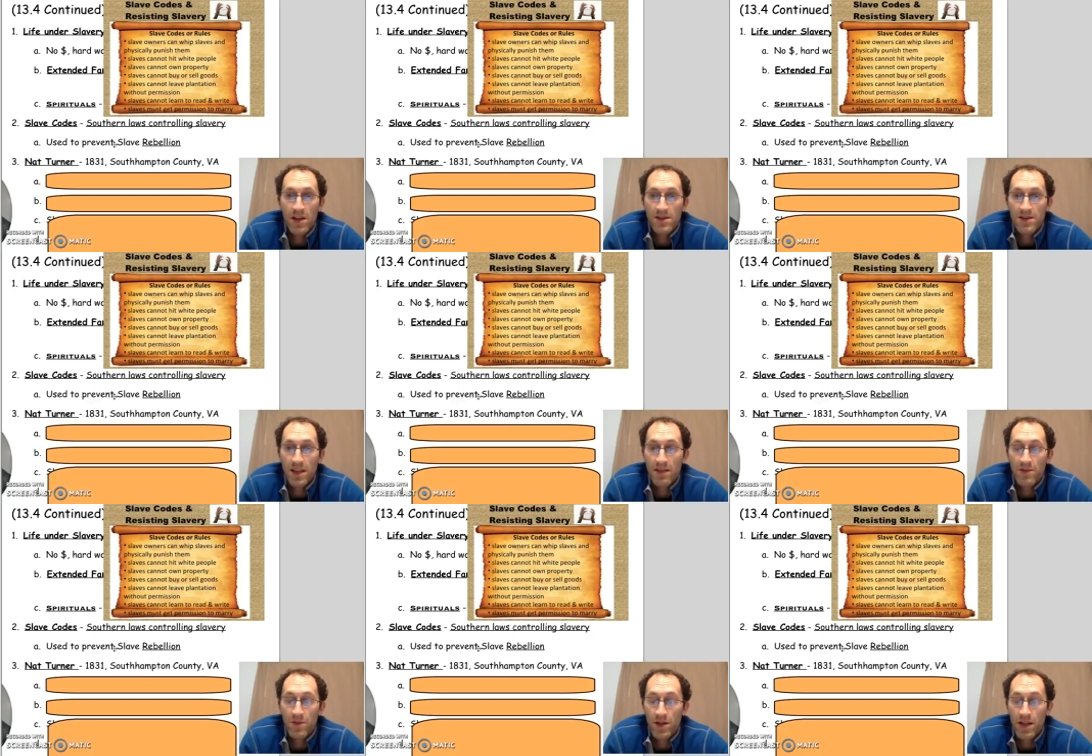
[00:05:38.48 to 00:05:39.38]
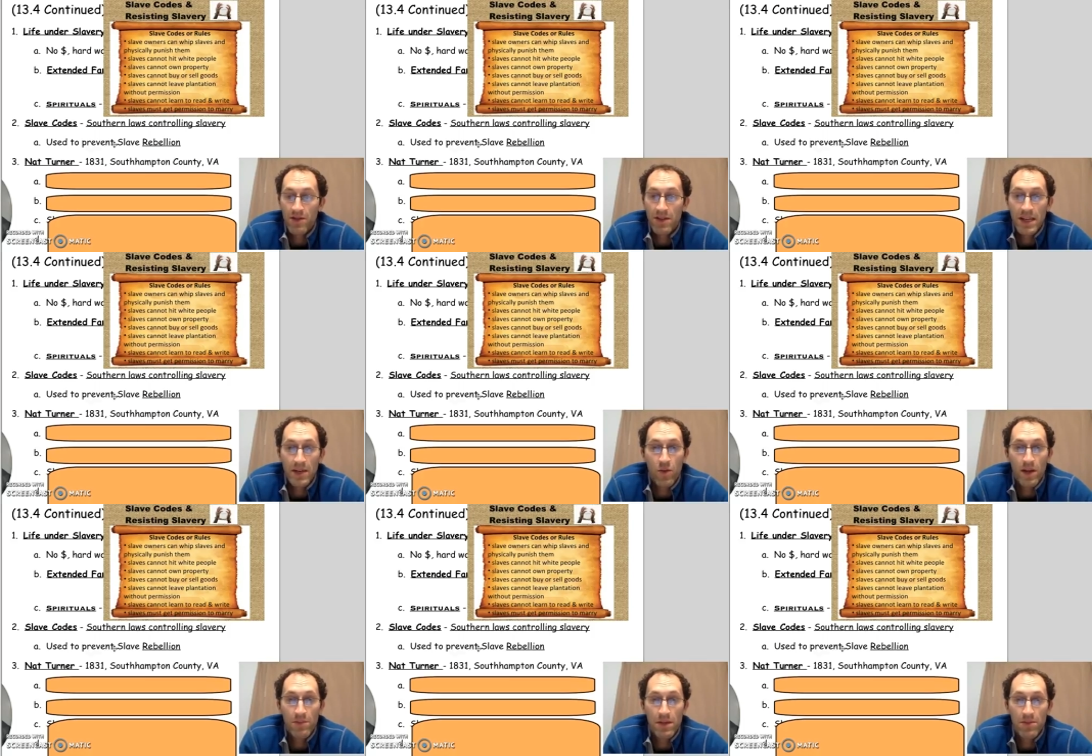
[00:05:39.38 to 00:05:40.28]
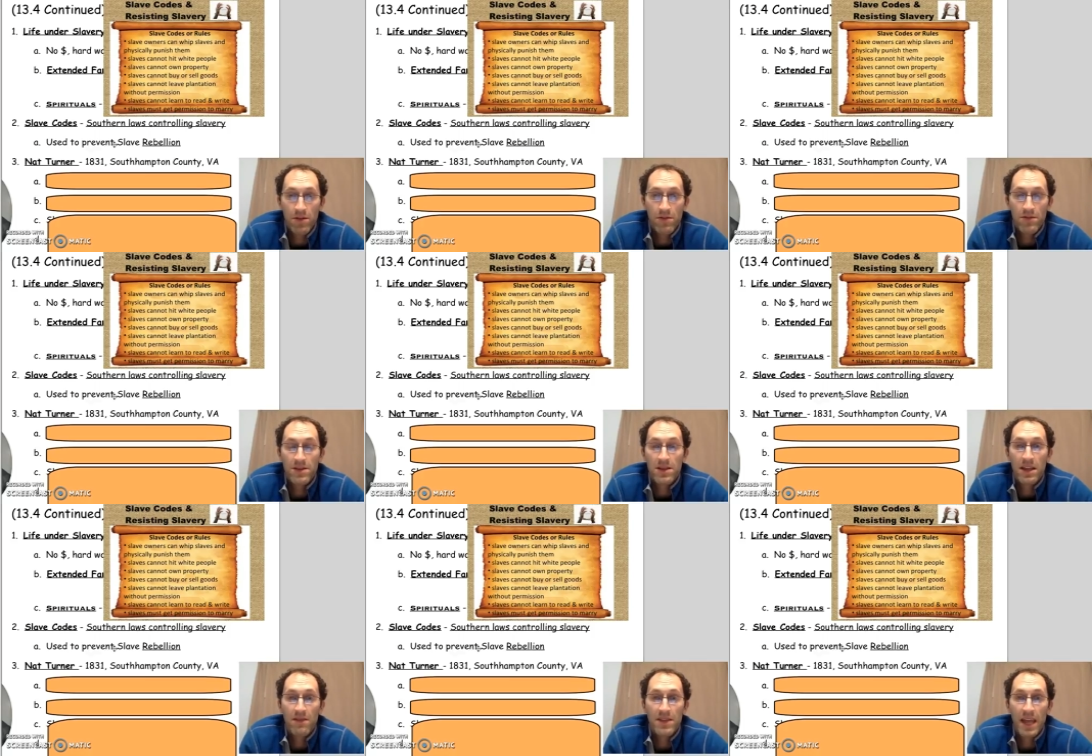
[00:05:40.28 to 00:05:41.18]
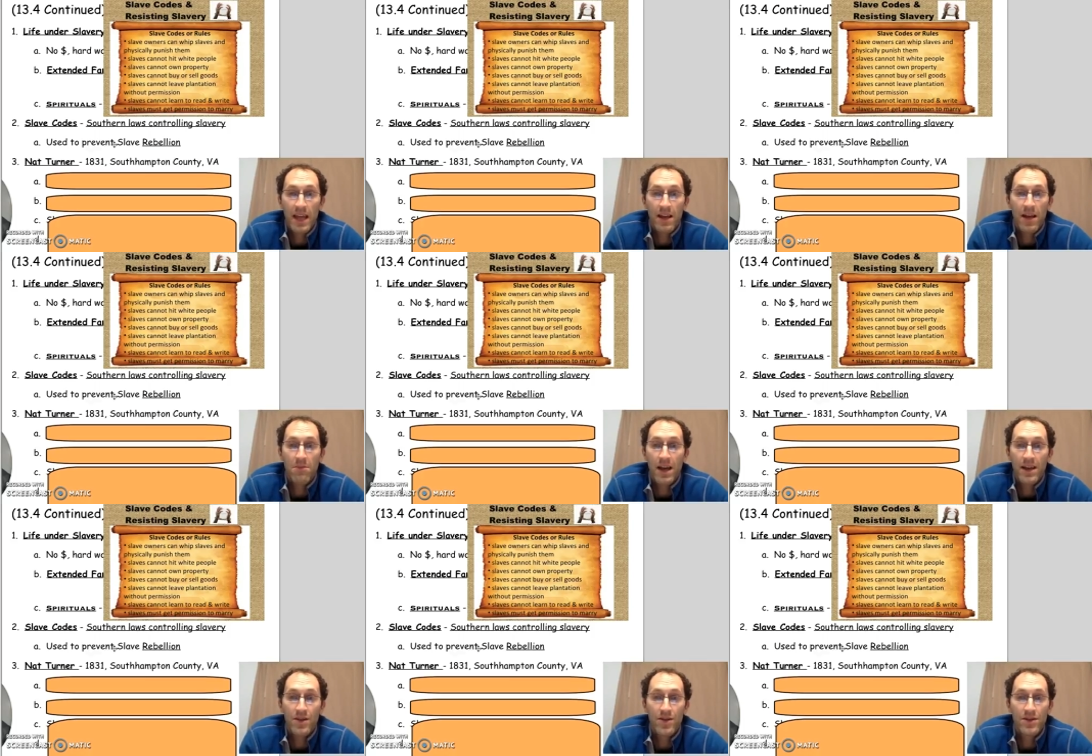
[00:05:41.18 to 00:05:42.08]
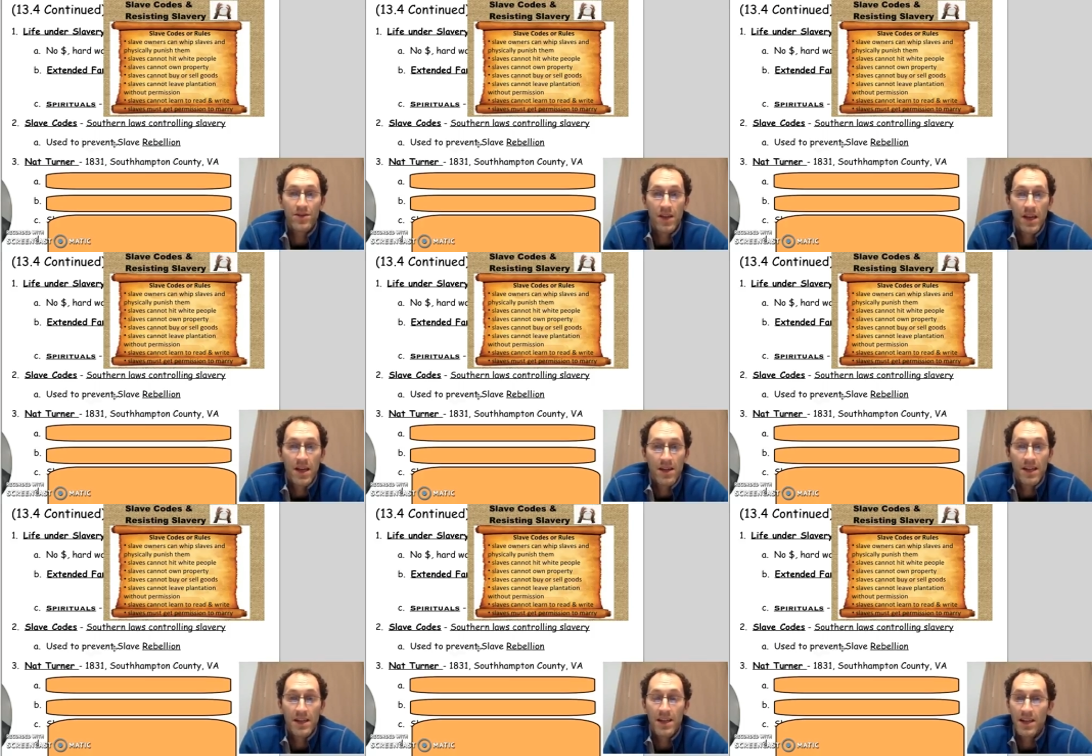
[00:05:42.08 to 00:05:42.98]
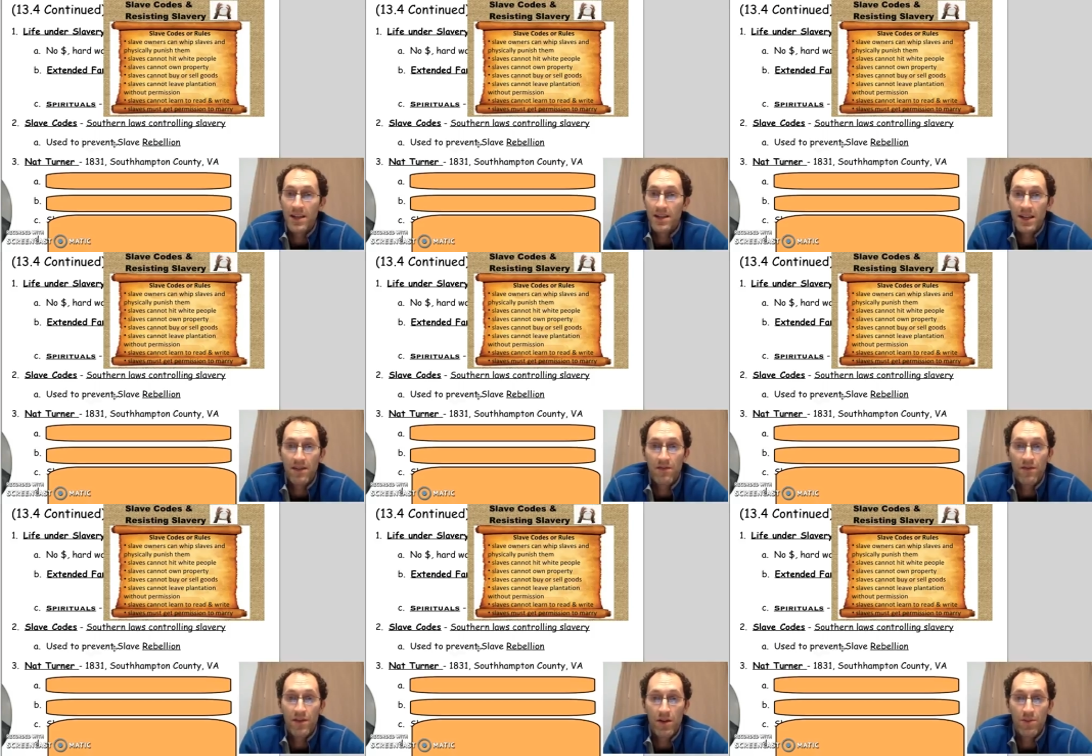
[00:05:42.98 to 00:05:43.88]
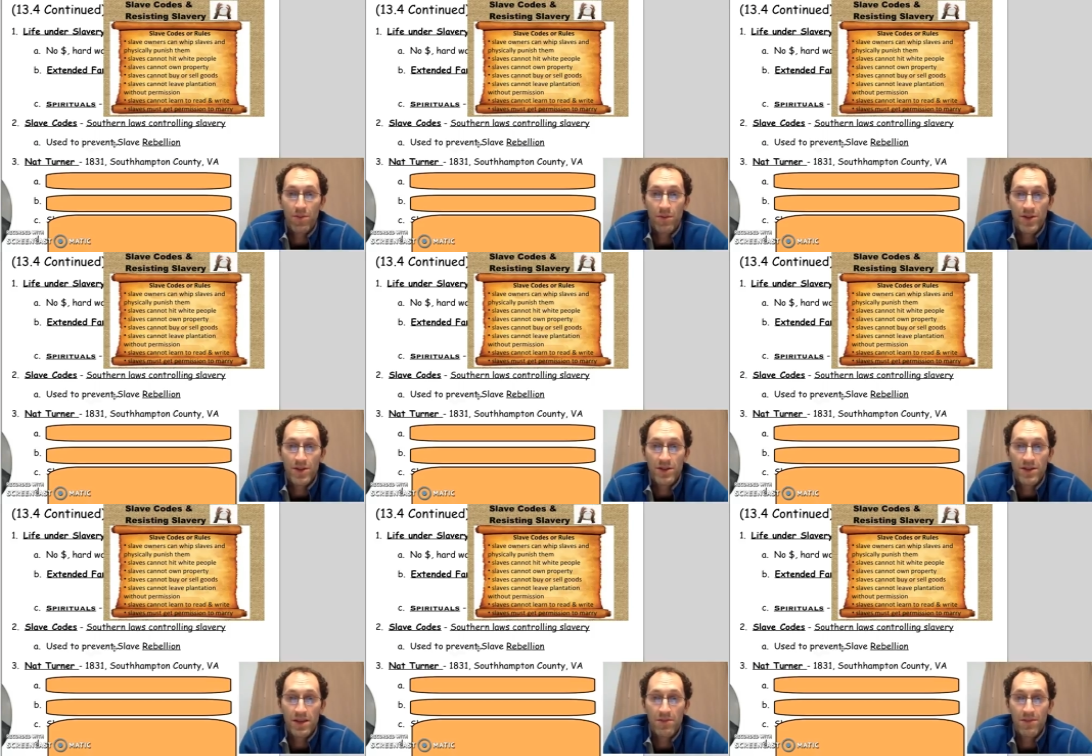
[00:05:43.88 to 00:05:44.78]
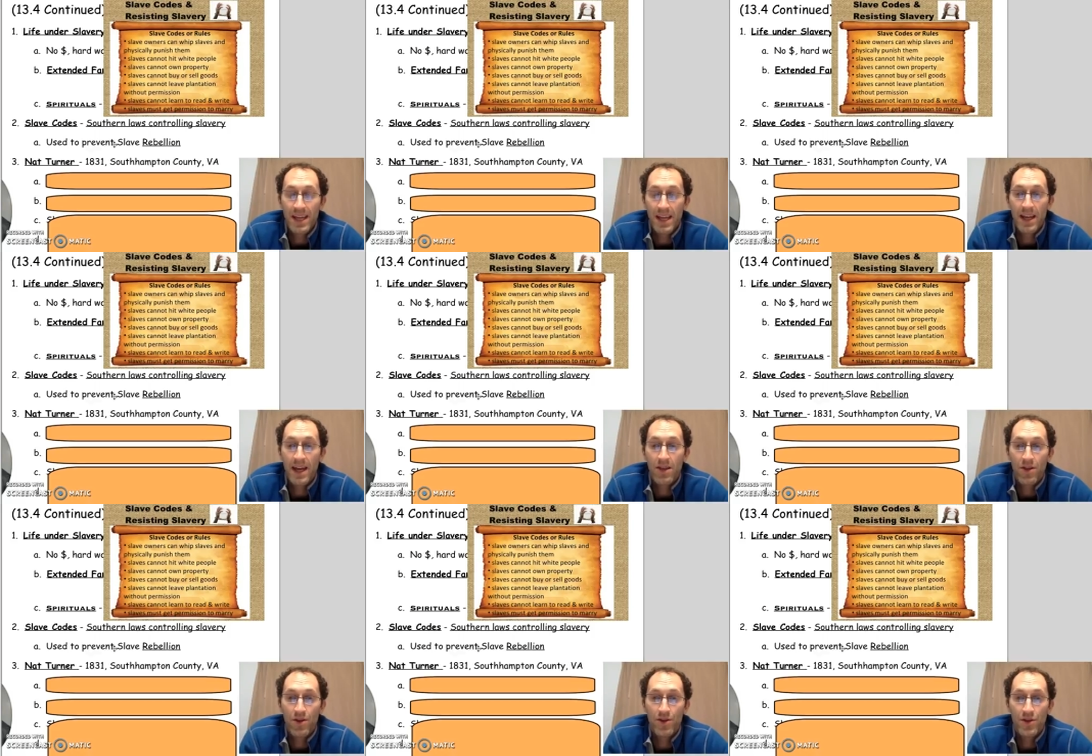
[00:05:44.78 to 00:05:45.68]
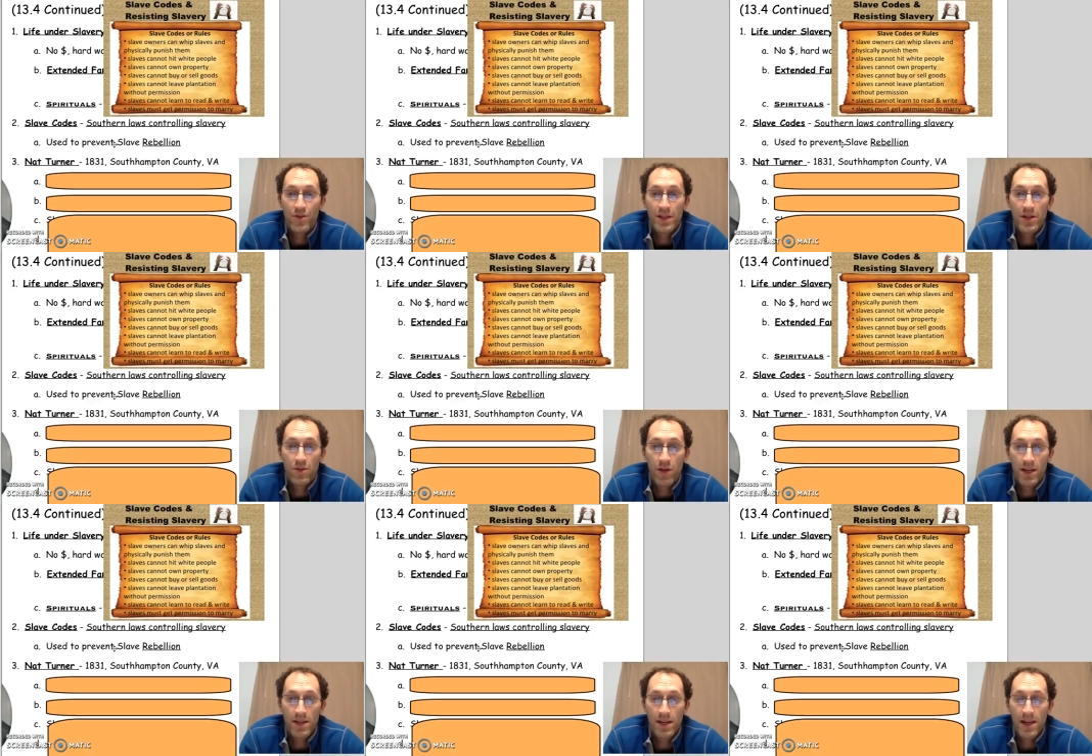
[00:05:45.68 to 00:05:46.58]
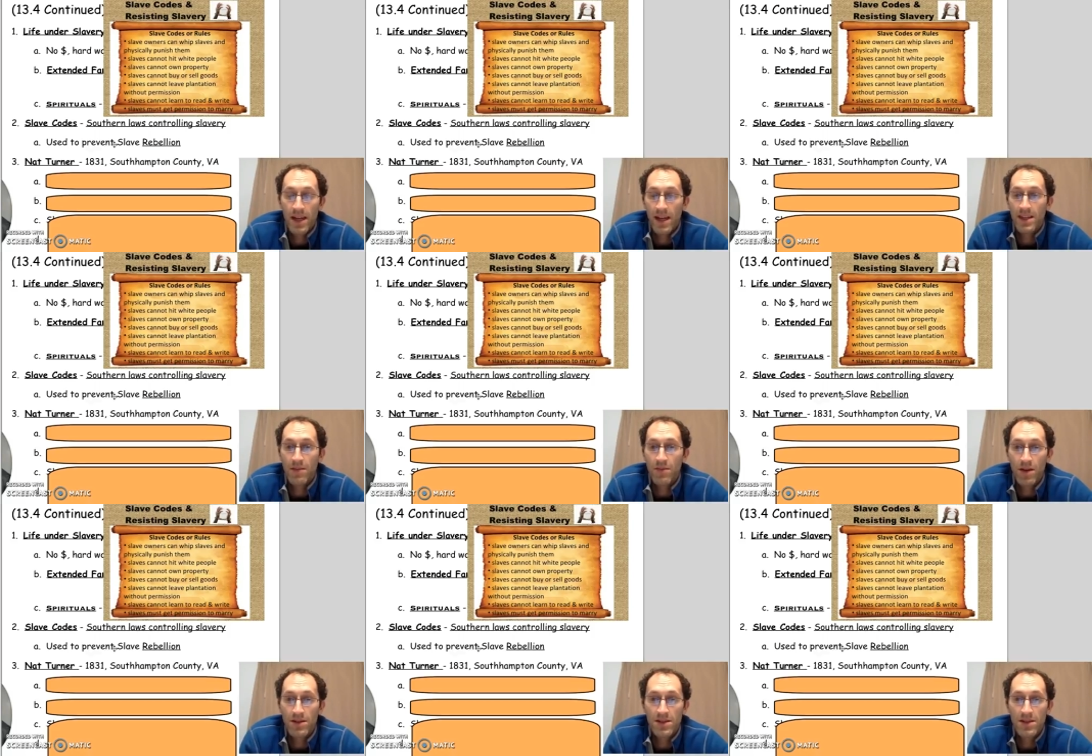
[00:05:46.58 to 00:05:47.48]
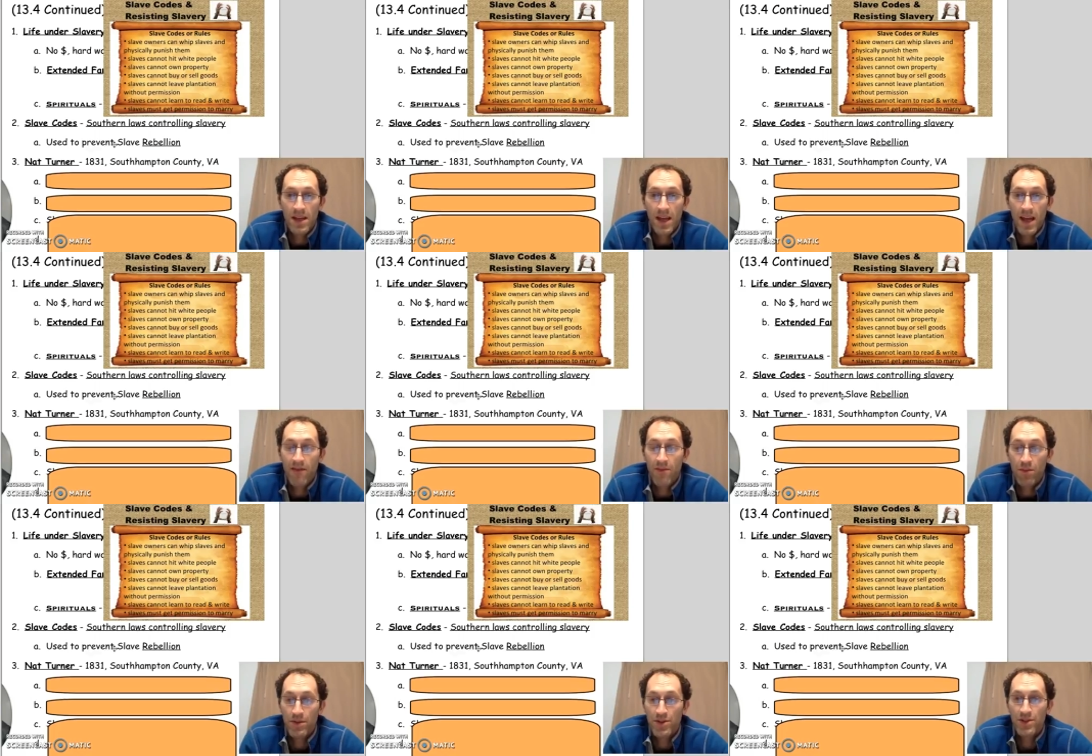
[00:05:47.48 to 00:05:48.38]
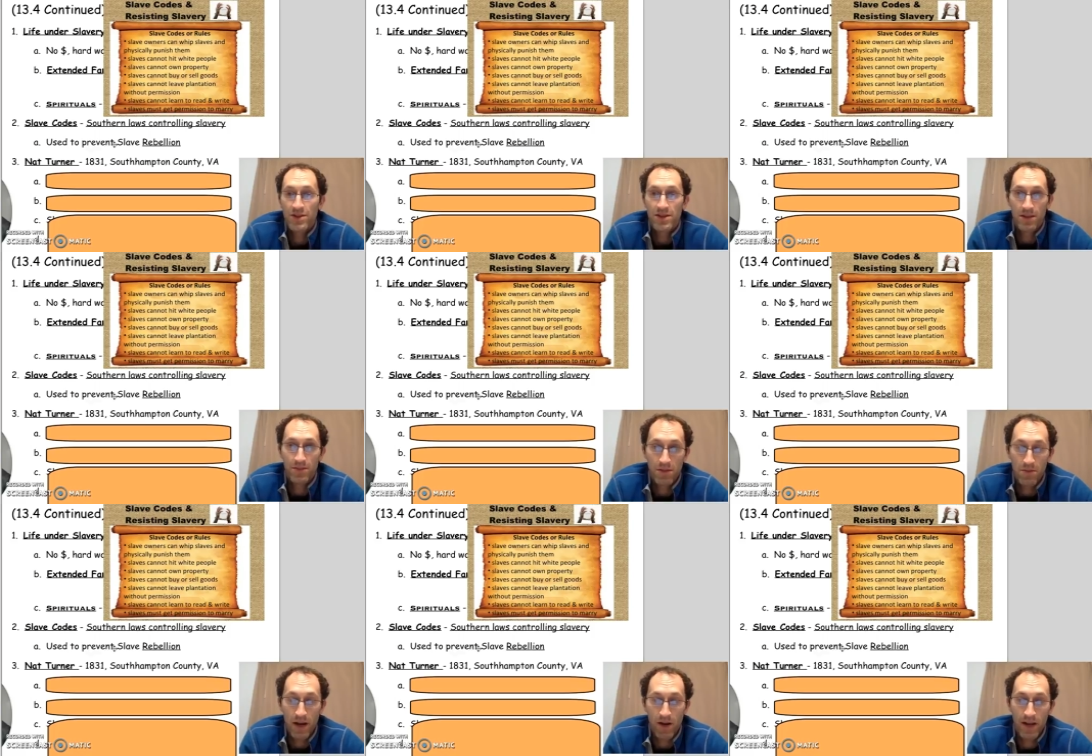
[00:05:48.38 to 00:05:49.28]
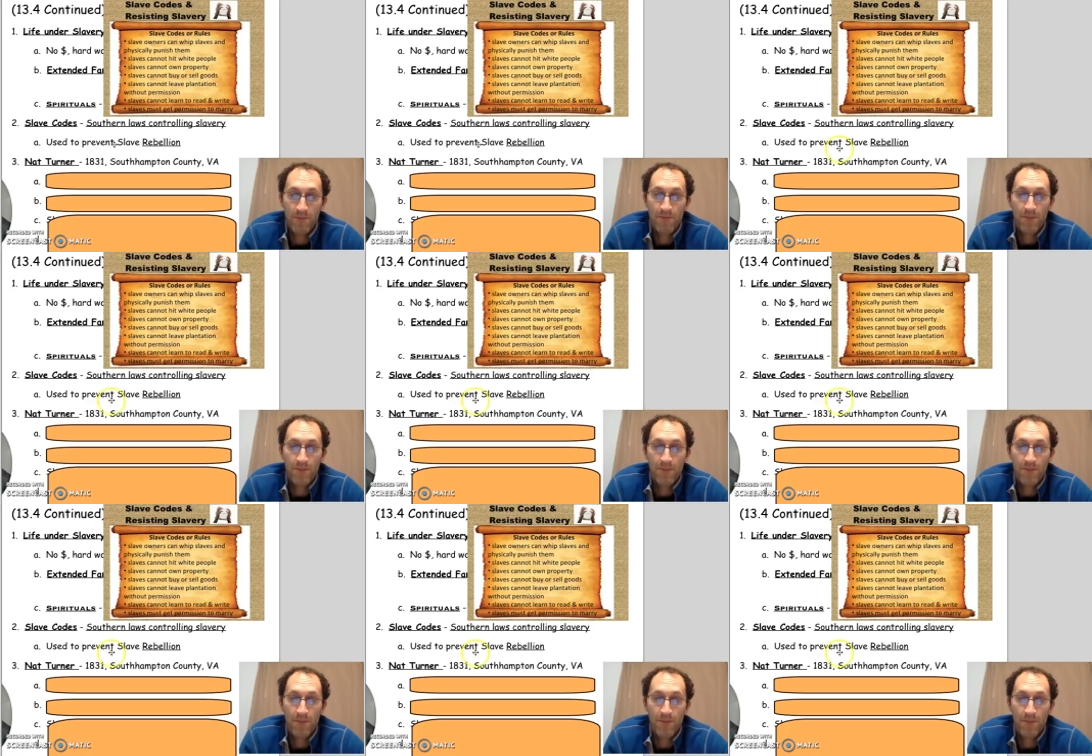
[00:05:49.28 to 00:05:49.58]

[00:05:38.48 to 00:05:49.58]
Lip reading: Slaves weren't allowed to hit white people. Slaves cannot buy goods. They can't leave without a permission slip. They cannot learn to read or write, and they must have a permission slip to marry.